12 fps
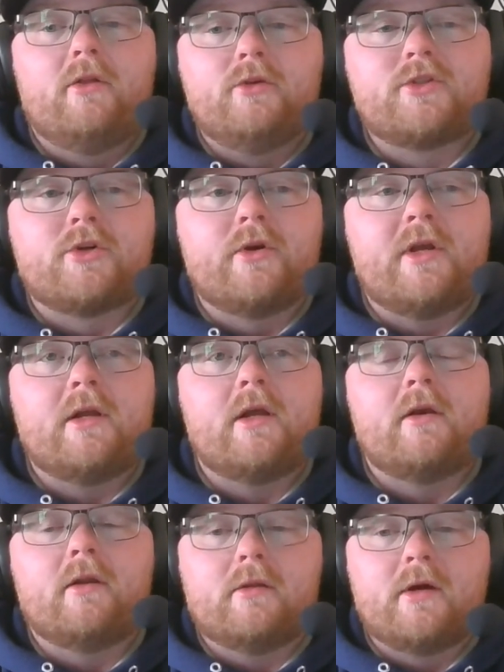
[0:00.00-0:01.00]
Lusterine
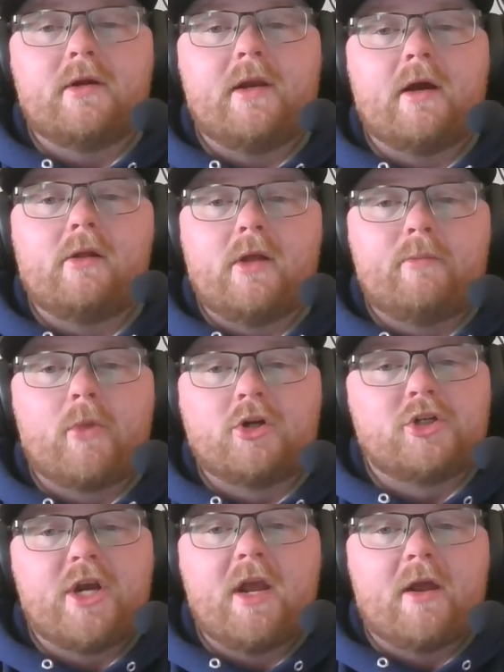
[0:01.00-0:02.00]
and Lundell and
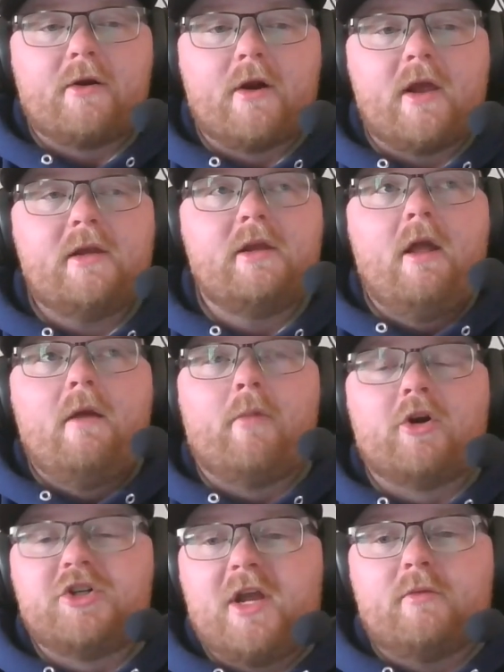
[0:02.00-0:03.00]
Marchand, right?
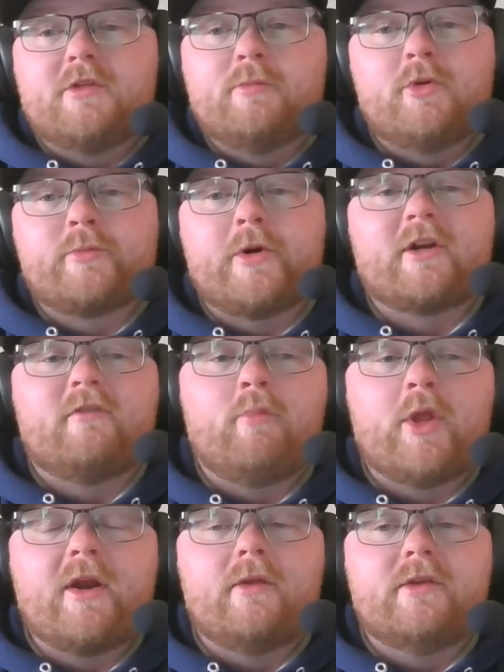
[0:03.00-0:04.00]
Marchand was the most productive
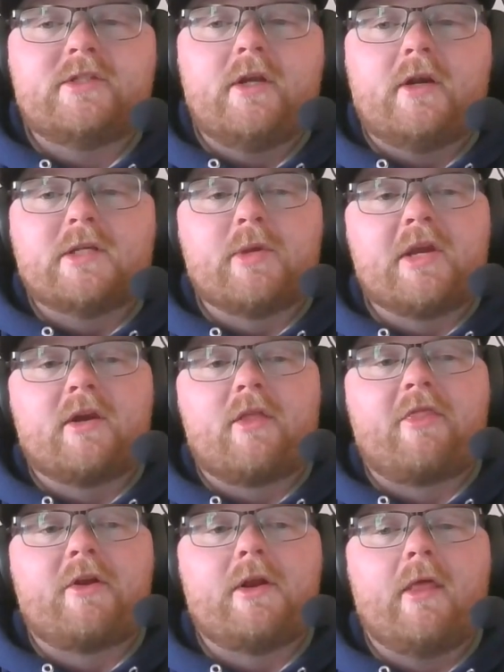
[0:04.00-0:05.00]
player in the series playing on
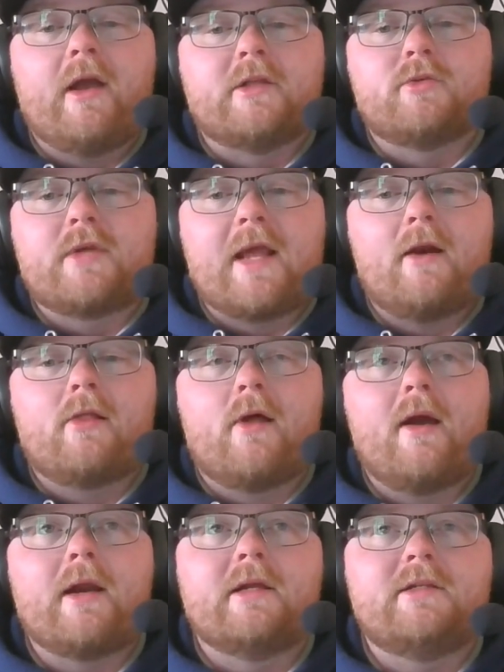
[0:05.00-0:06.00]
the third line. So
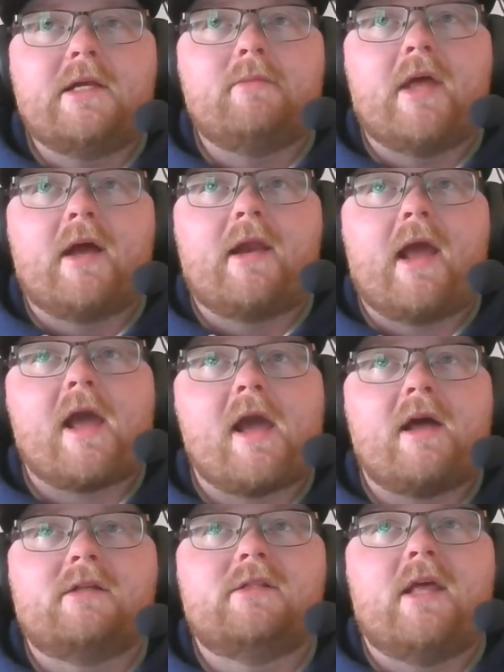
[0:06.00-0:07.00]
Carolina, a team that
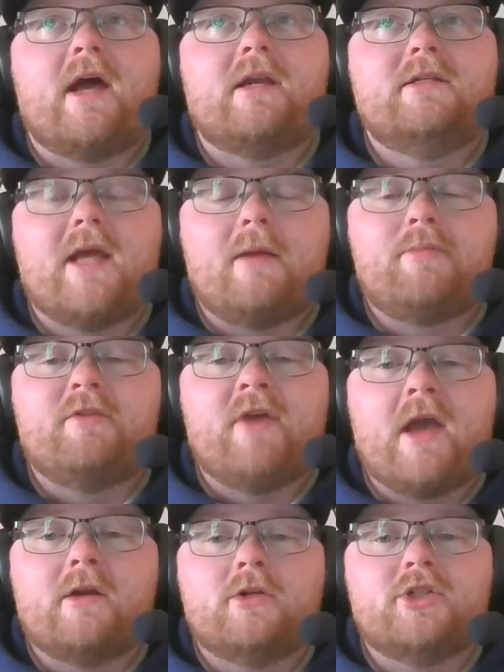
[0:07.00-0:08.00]
has that depth
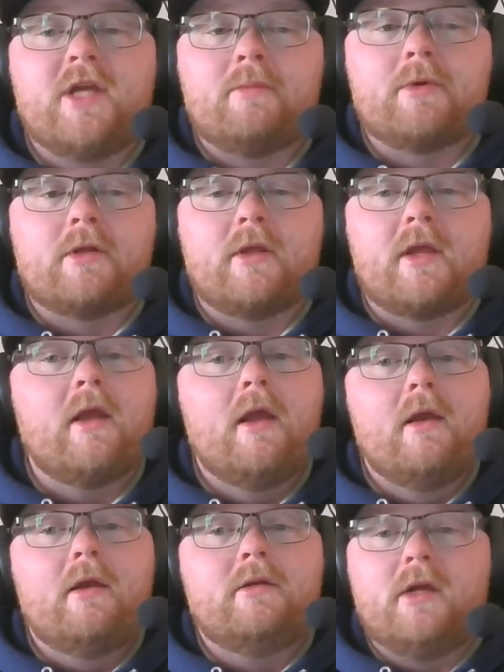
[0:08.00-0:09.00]
advantage typically,
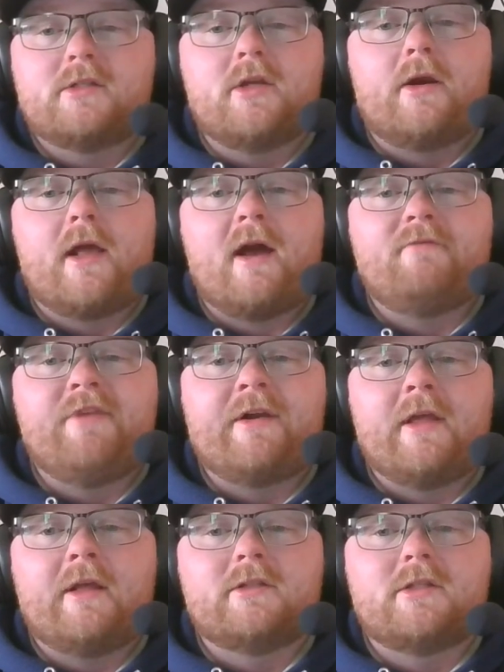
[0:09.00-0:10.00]
does not have
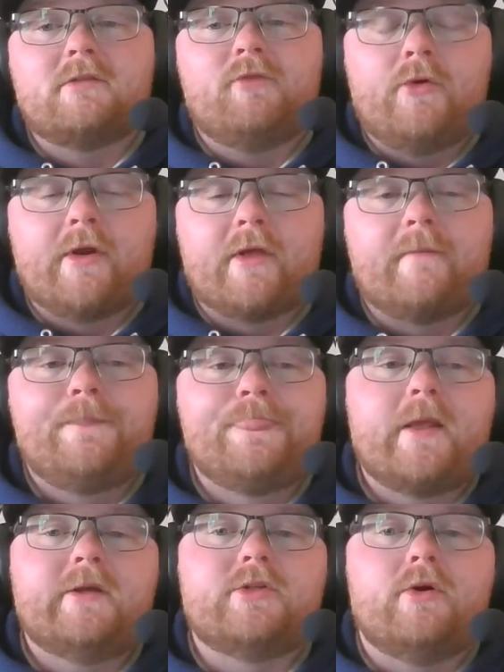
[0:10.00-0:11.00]
that against Florida.
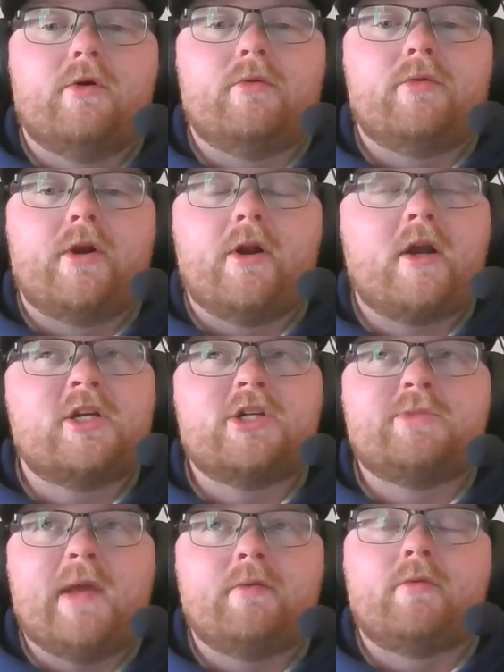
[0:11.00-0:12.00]
So they're not going to
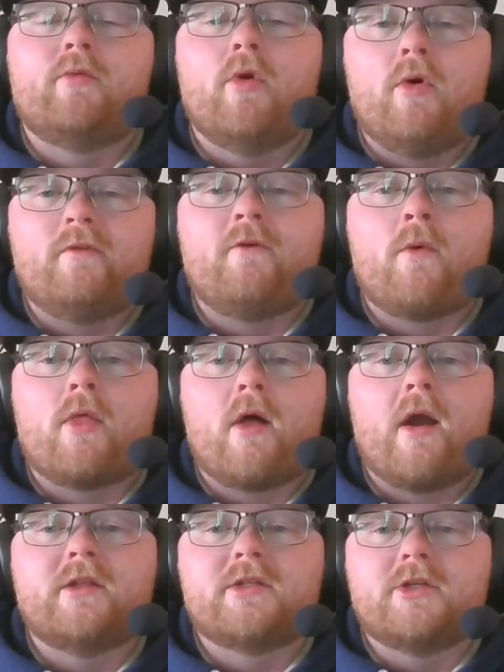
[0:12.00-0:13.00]
just be able to roll 4
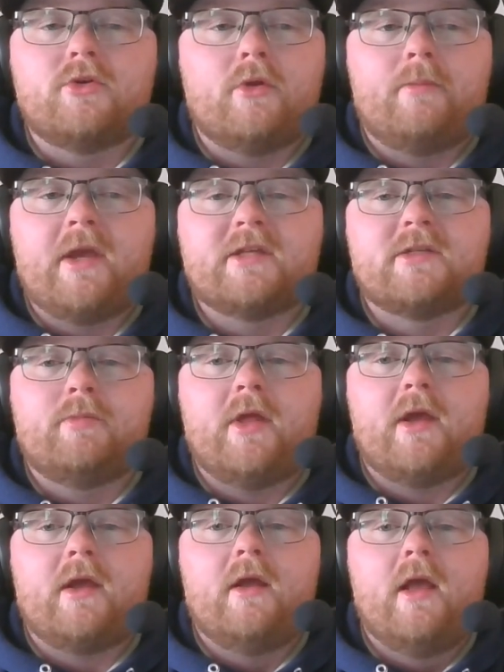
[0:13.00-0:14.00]
lines, control the pace of
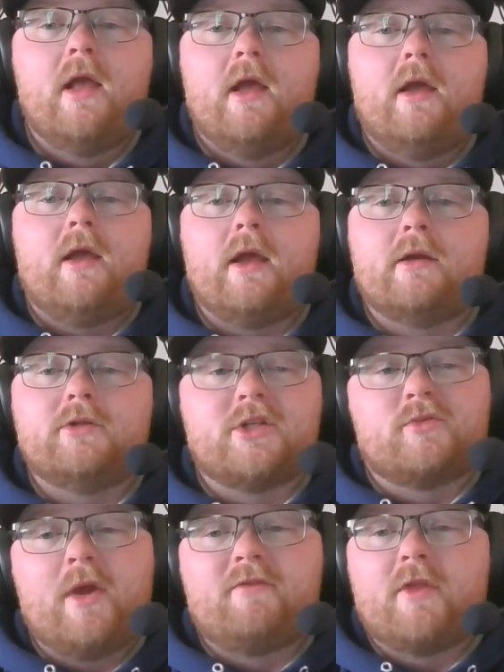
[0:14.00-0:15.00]
play, and
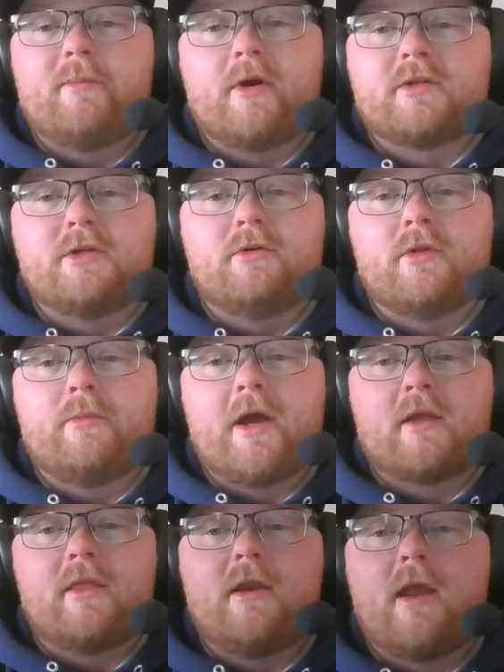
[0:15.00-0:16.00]
just wait for the pucks to go in the
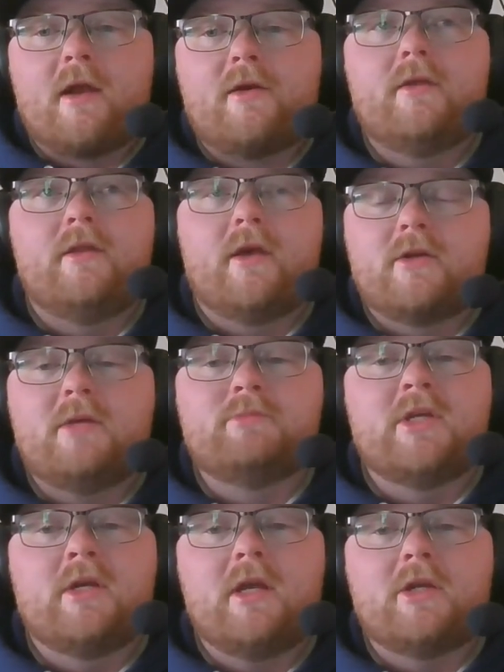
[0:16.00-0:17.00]
back of the net. The other
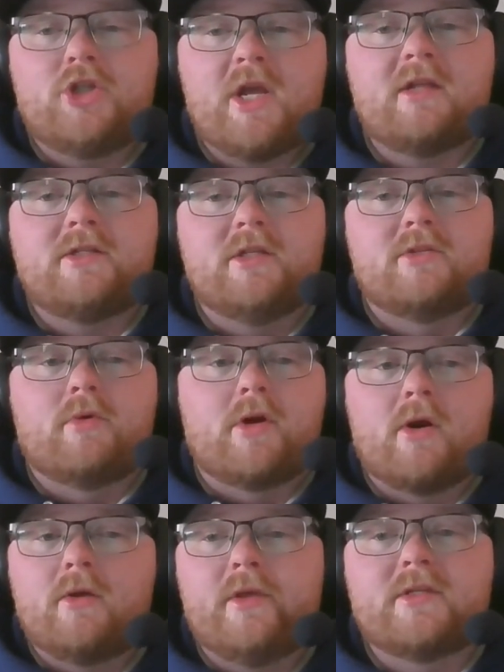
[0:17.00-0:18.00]
team's going to get chances
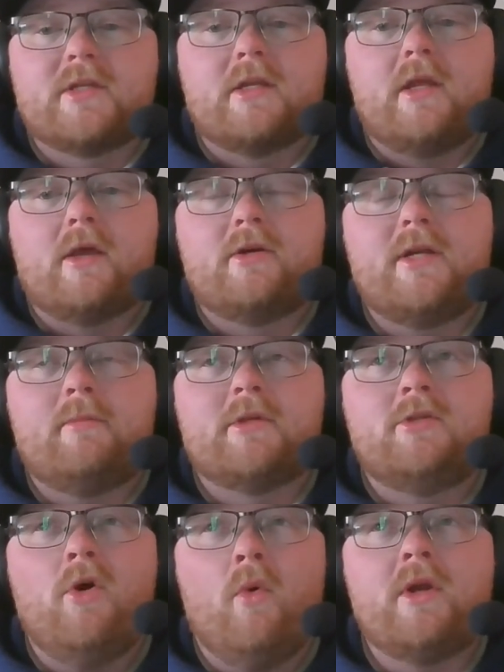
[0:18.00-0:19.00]
regardless, and the other team
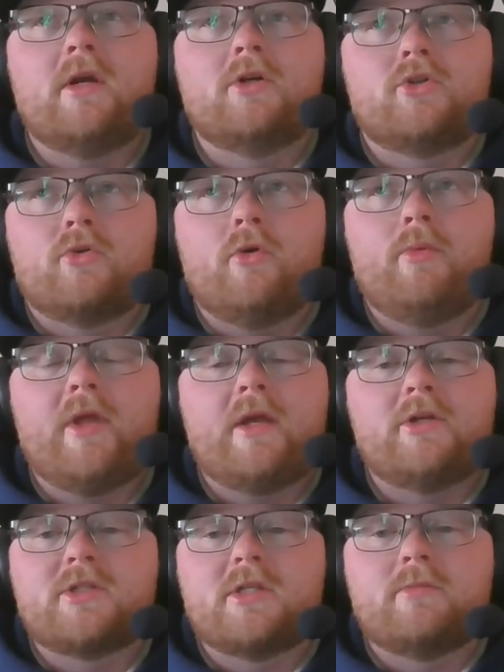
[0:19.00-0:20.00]
is going to control
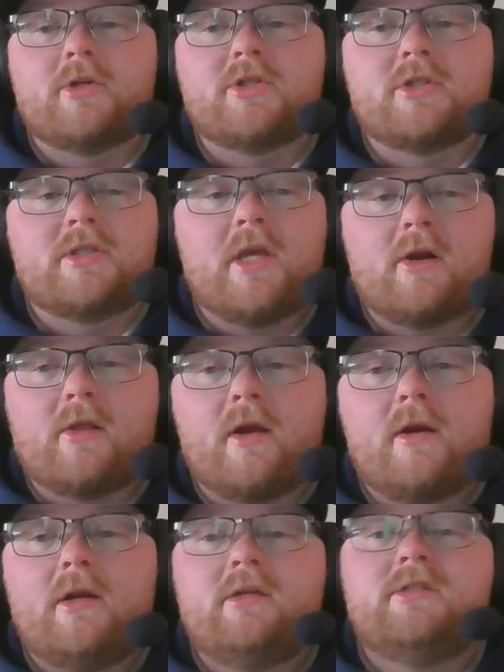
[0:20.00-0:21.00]
play just as much as
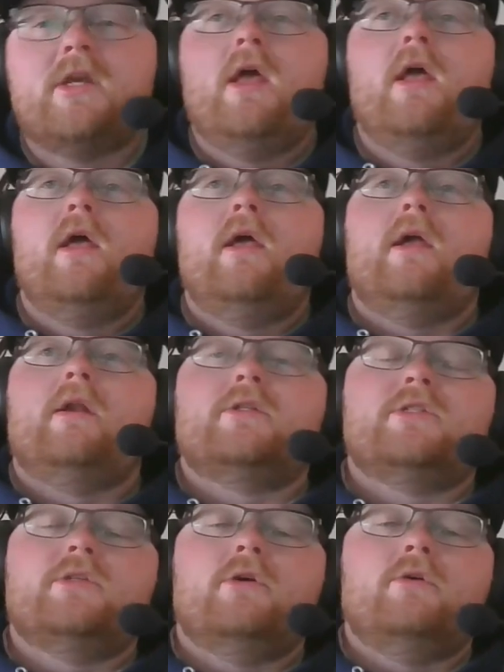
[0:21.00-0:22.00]
Carolina does. And
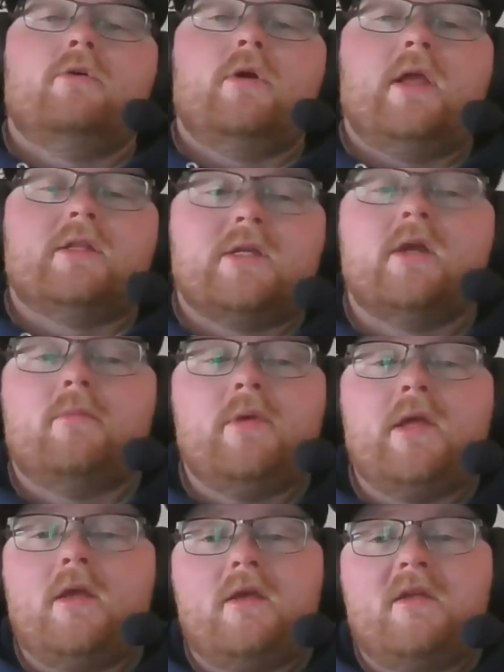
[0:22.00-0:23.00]
it's going to
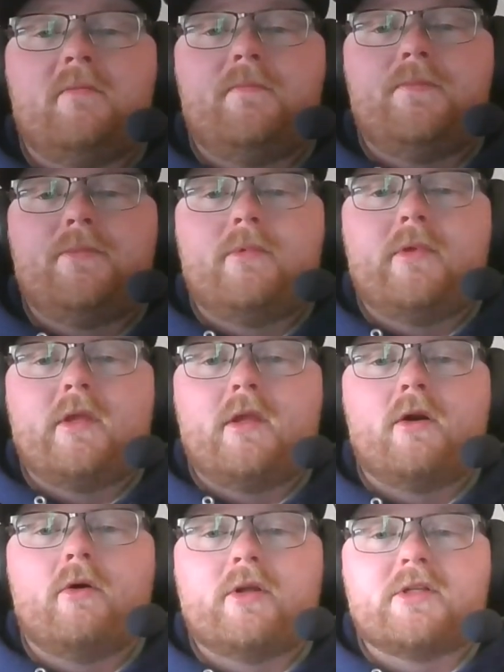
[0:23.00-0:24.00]
be,
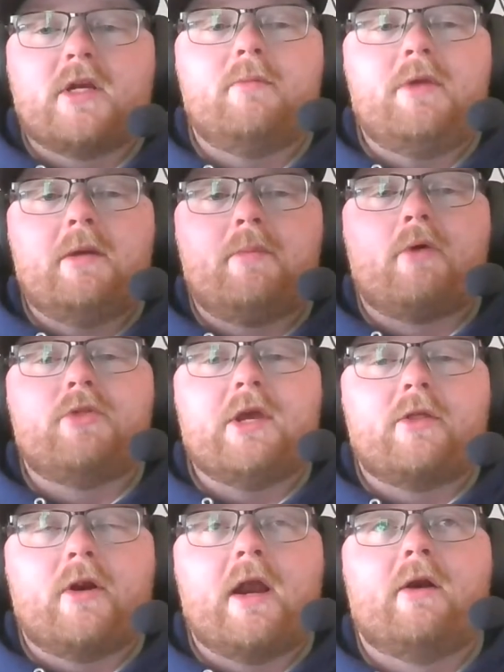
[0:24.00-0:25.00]
it's going to be about the
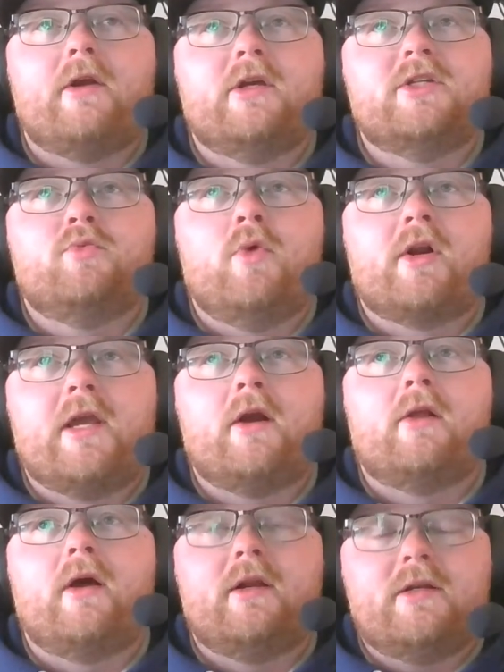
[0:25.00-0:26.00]
other areas where
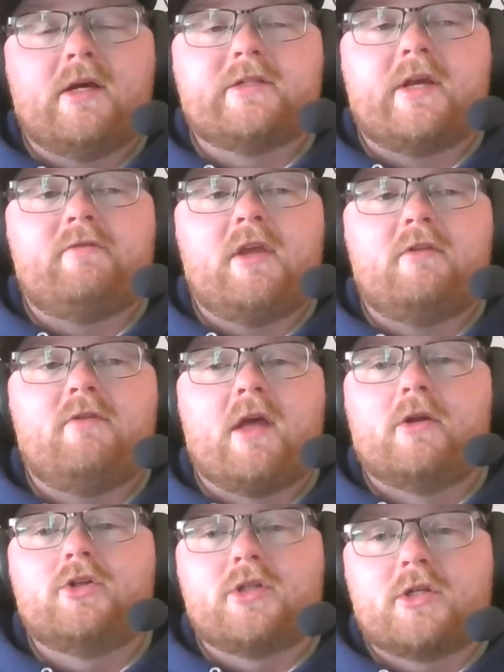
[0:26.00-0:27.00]
Carolina does have the
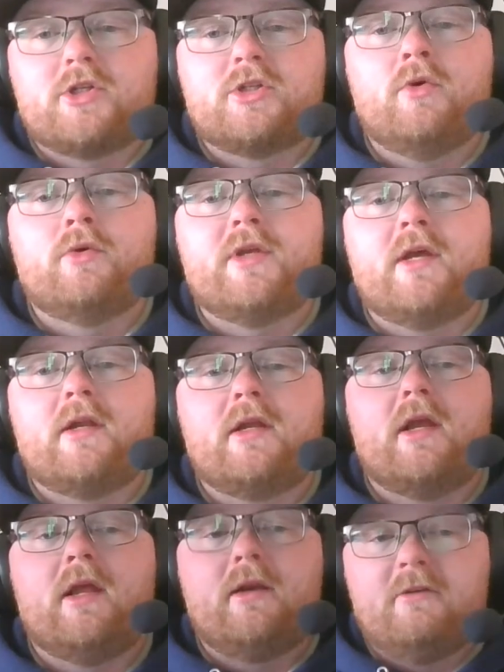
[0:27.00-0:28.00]
advantage, such as
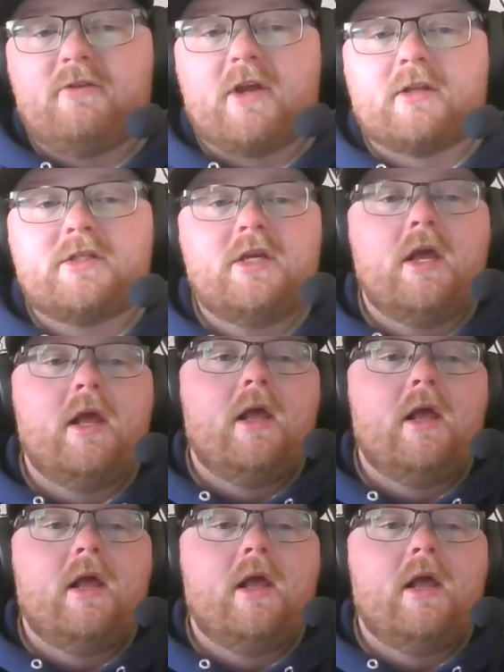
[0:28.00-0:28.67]
goaltending and defense.